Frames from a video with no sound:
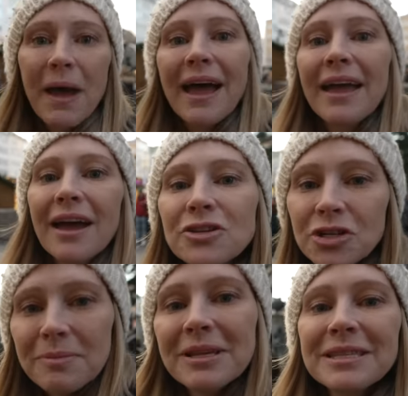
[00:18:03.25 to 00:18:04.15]
by a
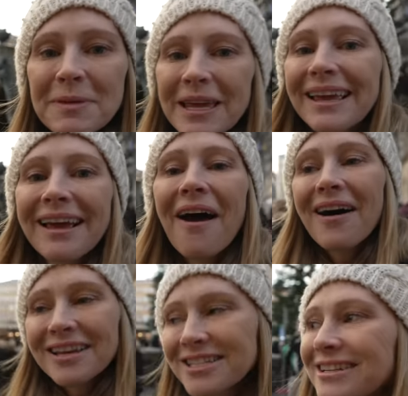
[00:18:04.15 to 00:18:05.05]
German-speaking
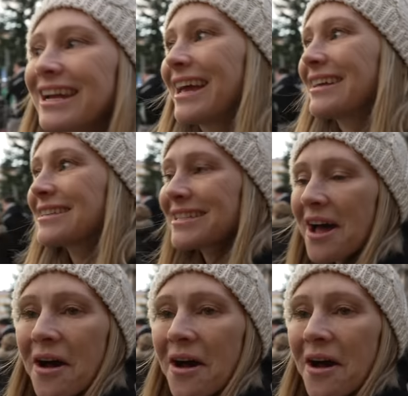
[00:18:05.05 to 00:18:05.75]
Austrian. So